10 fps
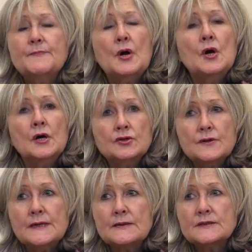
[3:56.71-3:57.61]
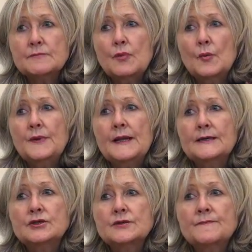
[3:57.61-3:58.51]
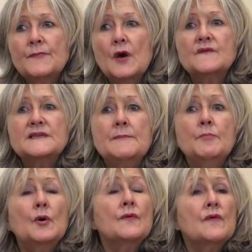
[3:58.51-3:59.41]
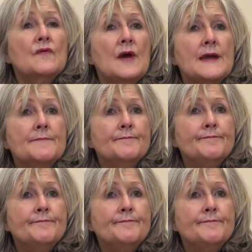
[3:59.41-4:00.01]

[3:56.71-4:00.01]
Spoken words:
per 100,000 population of 10.3,